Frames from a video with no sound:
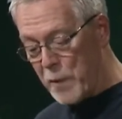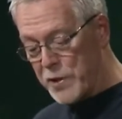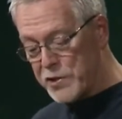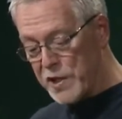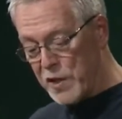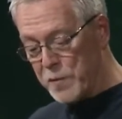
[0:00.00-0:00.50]

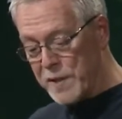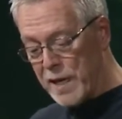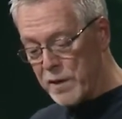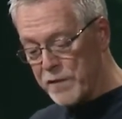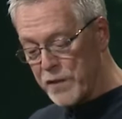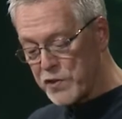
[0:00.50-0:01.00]
I want you to,
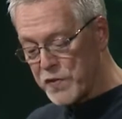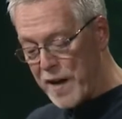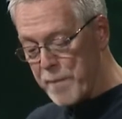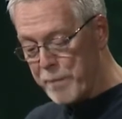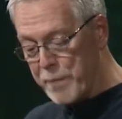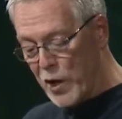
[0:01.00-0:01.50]
now in verse
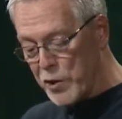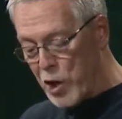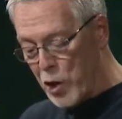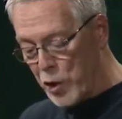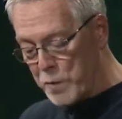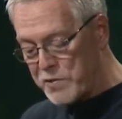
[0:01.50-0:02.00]
five,
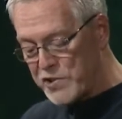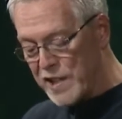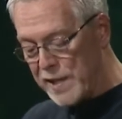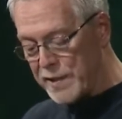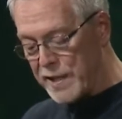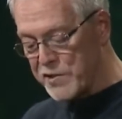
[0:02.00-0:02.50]
build
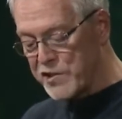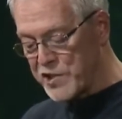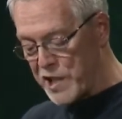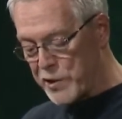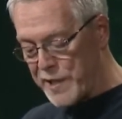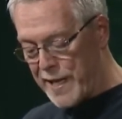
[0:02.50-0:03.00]
homes and
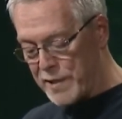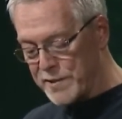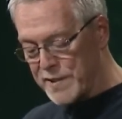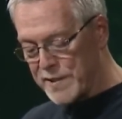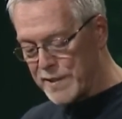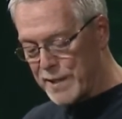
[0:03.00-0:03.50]
settle
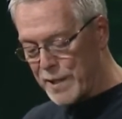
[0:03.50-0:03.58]
down.